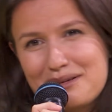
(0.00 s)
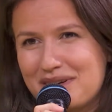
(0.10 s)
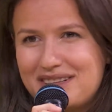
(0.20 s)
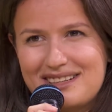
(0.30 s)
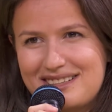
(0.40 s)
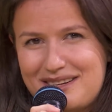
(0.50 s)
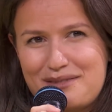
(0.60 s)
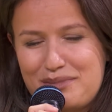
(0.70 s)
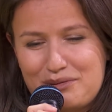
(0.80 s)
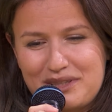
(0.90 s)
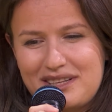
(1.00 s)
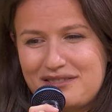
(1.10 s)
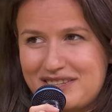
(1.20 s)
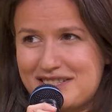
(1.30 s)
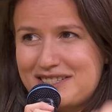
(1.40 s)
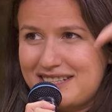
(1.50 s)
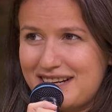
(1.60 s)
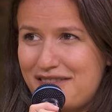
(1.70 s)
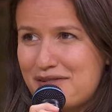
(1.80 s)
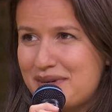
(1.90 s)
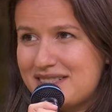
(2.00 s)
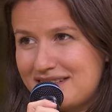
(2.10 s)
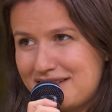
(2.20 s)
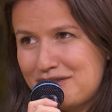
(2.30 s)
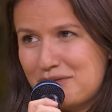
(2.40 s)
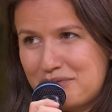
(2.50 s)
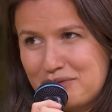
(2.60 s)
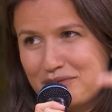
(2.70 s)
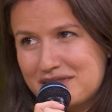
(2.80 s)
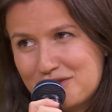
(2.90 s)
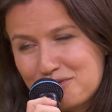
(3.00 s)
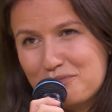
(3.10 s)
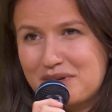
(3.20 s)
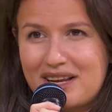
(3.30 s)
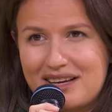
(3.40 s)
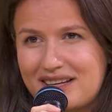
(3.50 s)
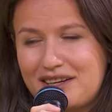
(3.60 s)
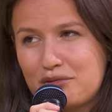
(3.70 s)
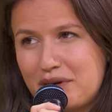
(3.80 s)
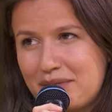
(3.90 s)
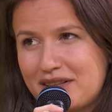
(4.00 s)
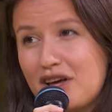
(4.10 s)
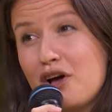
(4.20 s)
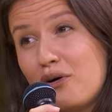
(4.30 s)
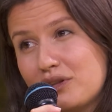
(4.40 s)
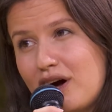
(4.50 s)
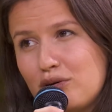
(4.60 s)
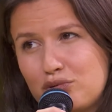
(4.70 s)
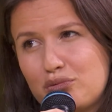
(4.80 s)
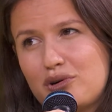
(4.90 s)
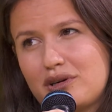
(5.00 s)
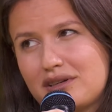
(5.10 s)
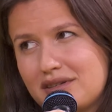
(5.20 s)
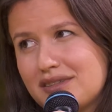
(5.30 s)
the middle, between the investors, the governments, and the entrepreneurs. There should be like an agreement on how to work.